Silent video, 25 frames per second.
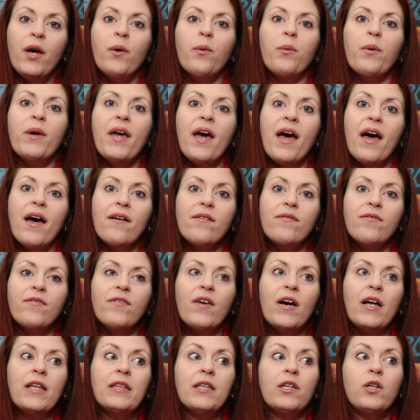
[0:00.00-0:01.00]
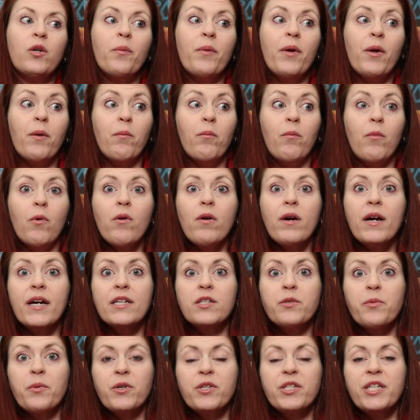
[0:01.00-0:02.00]
we have a little bit more
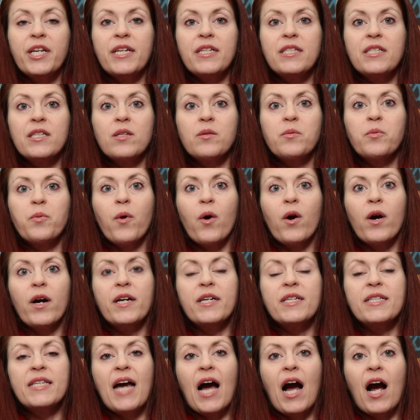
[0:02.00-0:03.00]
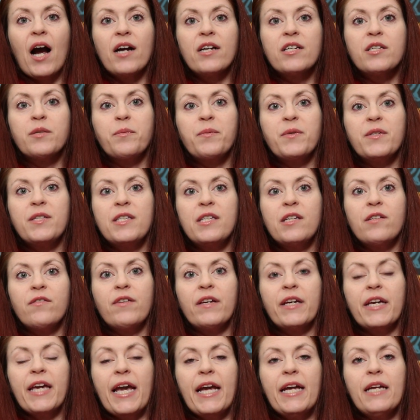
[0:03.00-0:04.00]
expertise as far as our
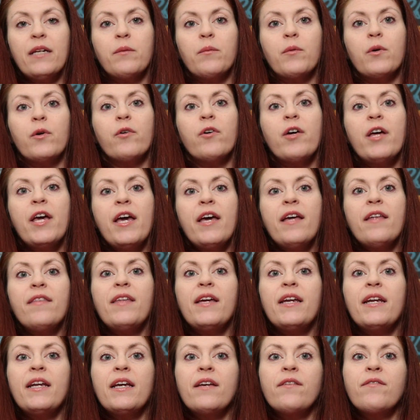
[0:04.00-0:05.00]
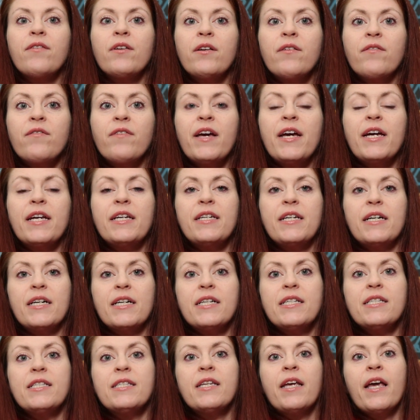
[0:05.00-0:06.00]
specific animal than even a vet
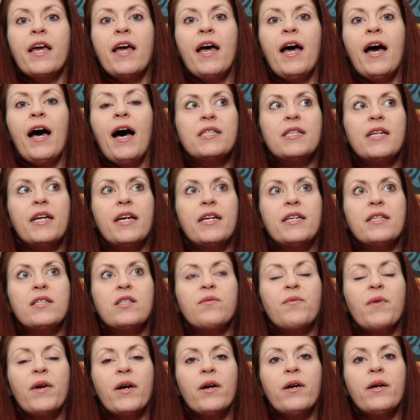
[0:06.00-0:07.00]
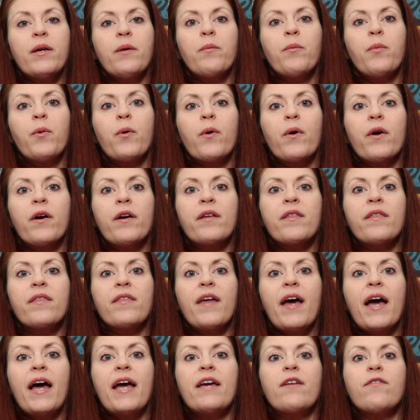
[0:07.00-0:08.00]
does. It's very important
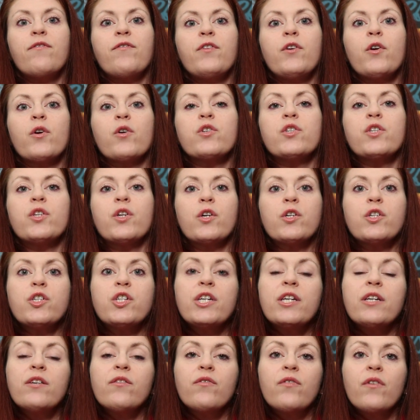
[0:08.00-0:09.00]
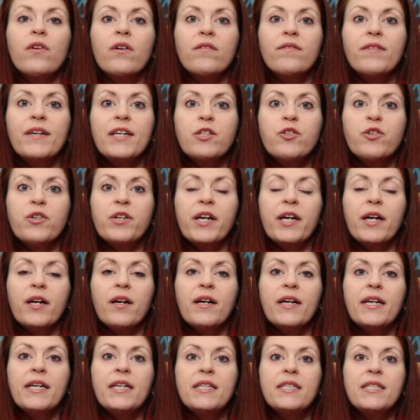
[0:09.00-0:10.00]
that if you're searching for a
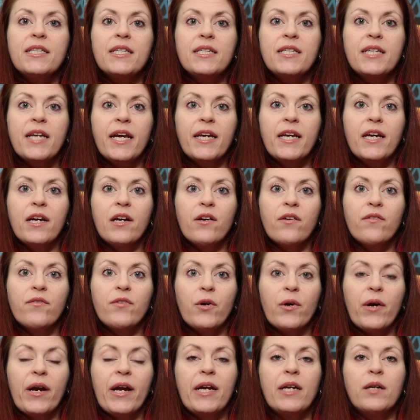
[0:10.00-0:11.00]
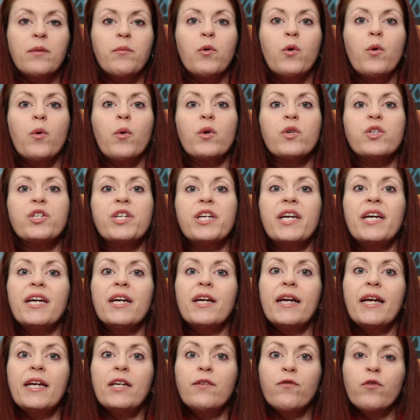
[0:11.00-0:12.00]
veterinarian to take care of your animal or to
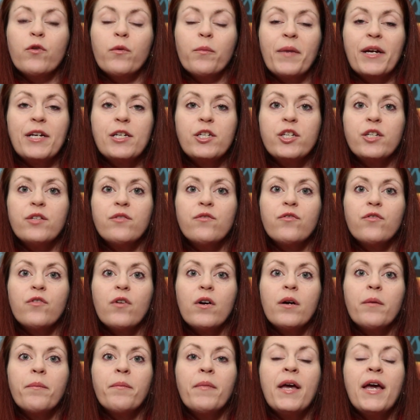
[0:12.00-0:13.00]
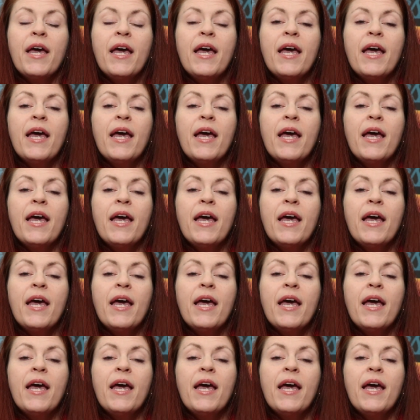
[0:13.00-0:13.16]
get information from